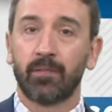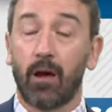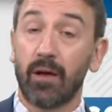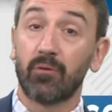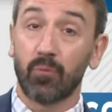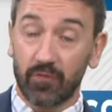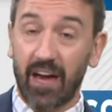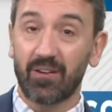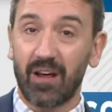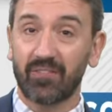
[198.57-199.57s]
All right, we've
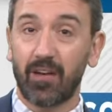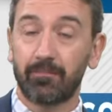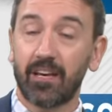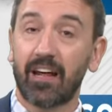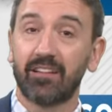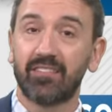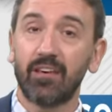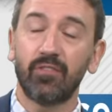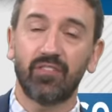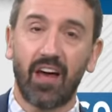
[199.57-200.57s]
got your next update on the
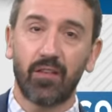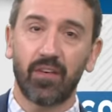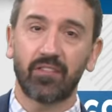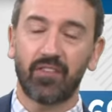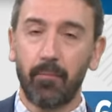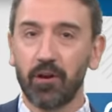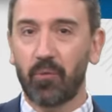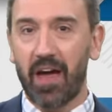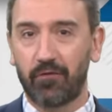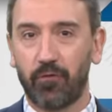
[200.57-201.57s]
TV side of things coming your
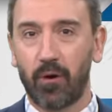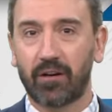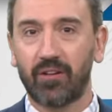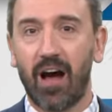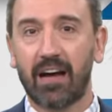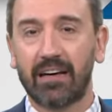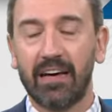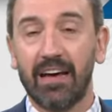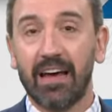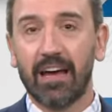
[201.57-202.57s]
way at 4 o'clock.
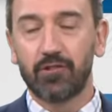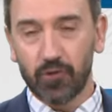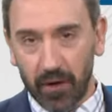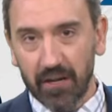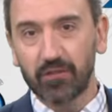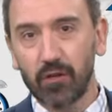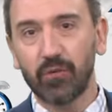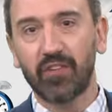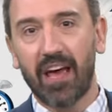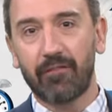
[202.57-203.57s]
Enjoy your
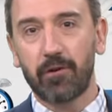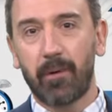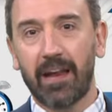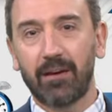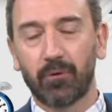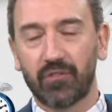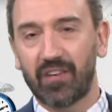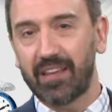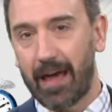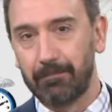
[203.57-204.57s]
Tuesday, everybody. We'll
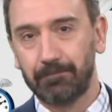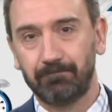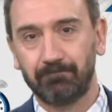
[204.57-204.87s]
see you then.